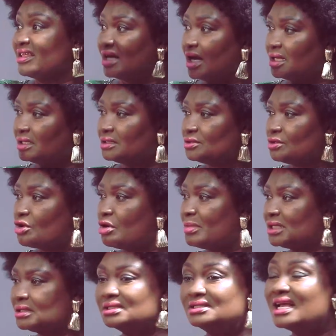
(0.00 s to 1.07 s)
father to
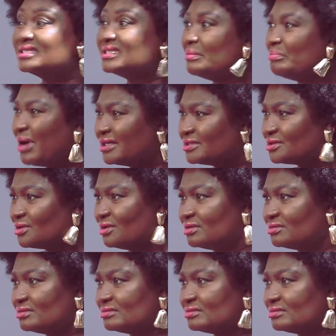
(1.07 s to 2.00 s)
come and, that's a pastor.